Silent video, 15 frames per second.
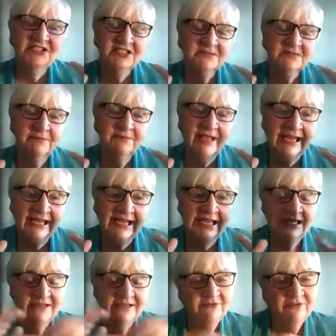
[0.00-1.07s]
just backing
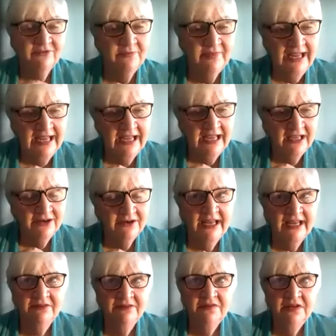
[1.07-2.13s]
up from that
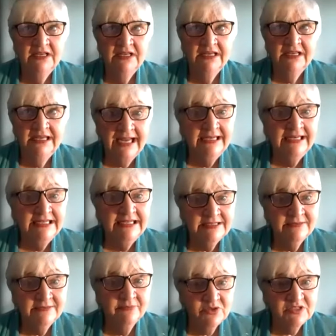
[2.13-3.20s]
and gaining
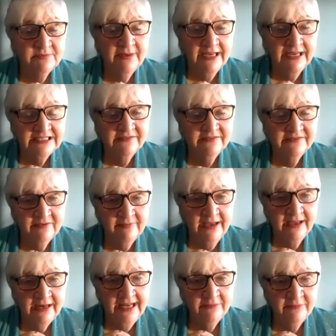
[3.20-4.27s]
some perspective
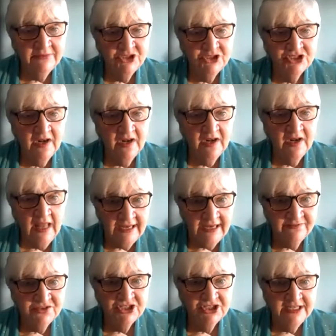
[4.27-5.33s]
about how much life
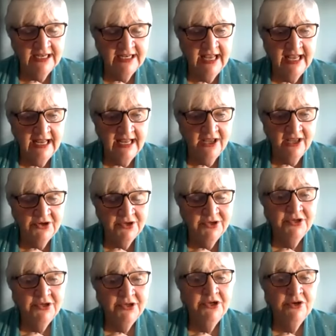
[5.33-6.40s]
she had had
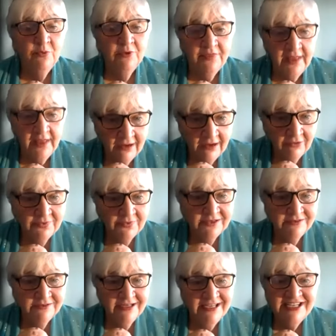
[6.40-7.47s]
without
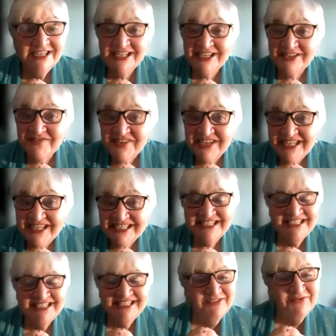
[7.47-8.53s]
the
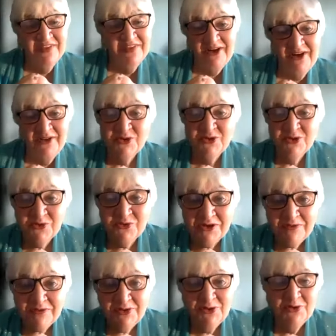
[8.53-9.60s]
inconveniences, without the
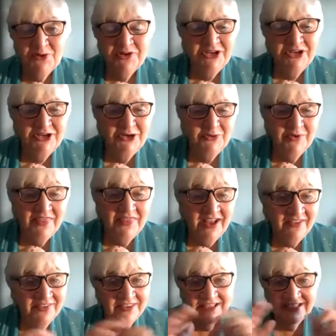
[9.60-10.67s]
trouble,
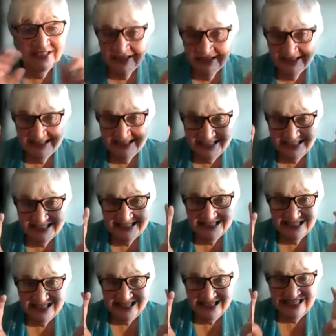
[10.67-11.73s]
without the
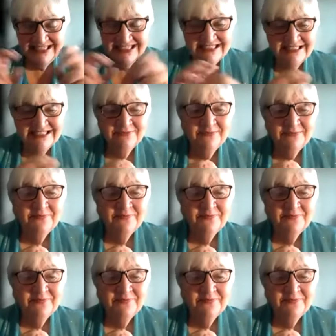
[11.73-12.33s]
disease,